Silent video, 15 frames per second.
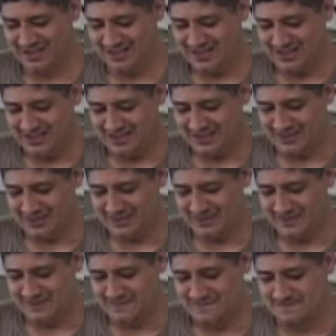
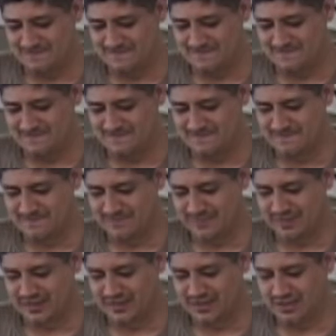
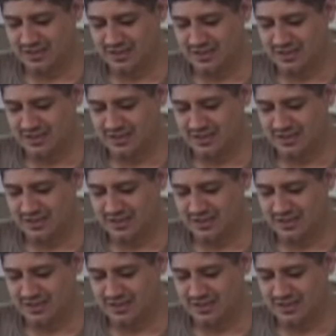(no one is talking)